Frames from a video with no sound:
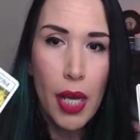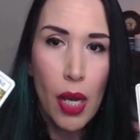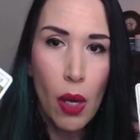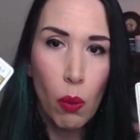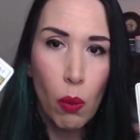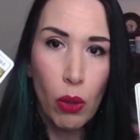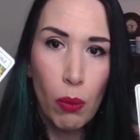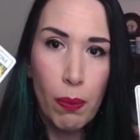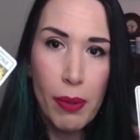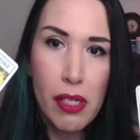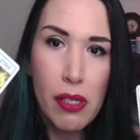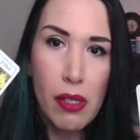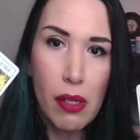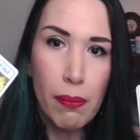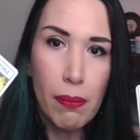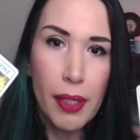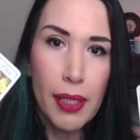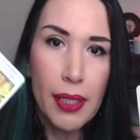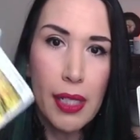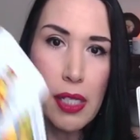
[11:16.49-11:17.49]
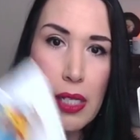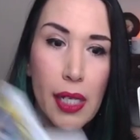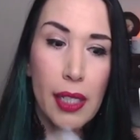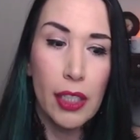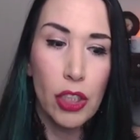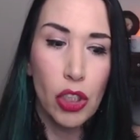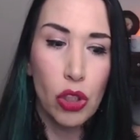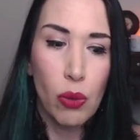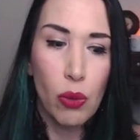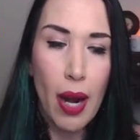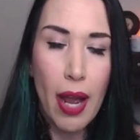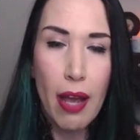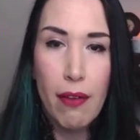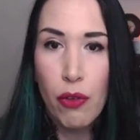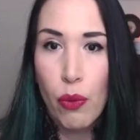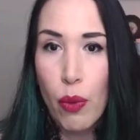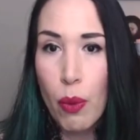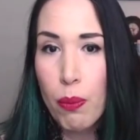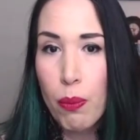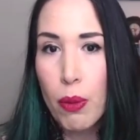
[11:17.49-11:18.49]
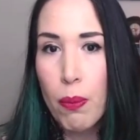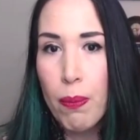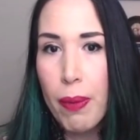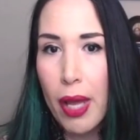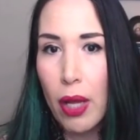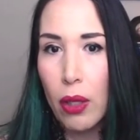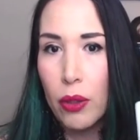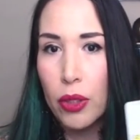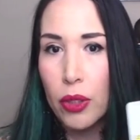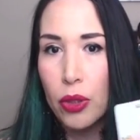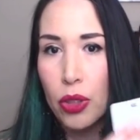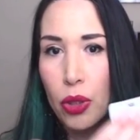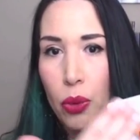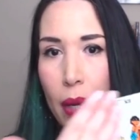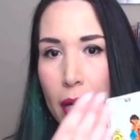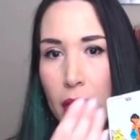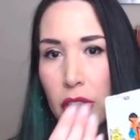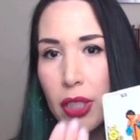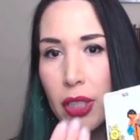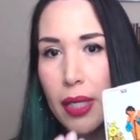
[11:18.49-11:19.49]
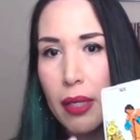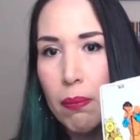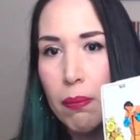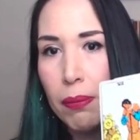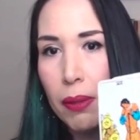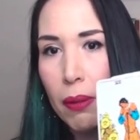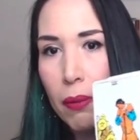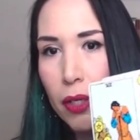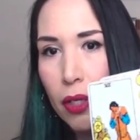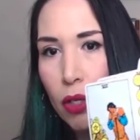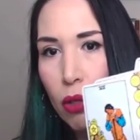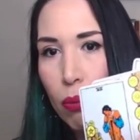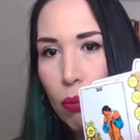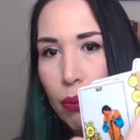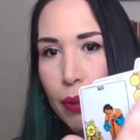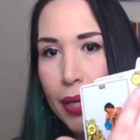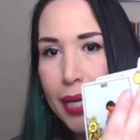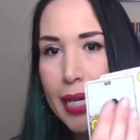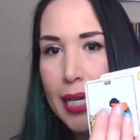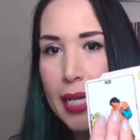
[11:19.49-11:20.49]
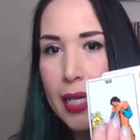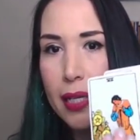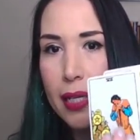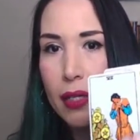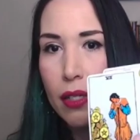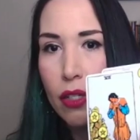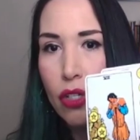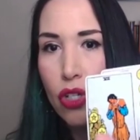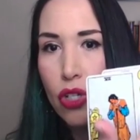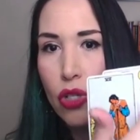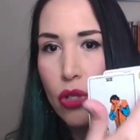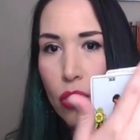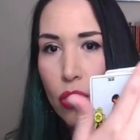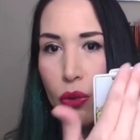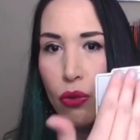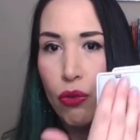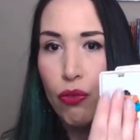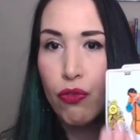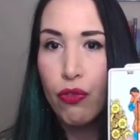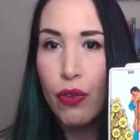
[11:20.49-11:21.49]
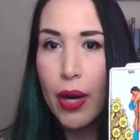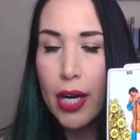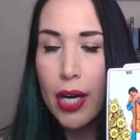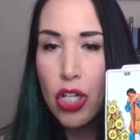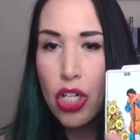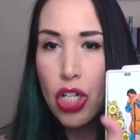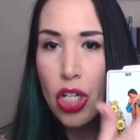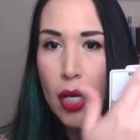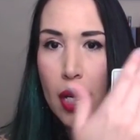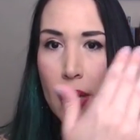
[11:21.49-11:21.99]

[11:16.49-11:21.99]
will be something that's going to drive you and propel you to actually implement, you know, bringing in this new, fresh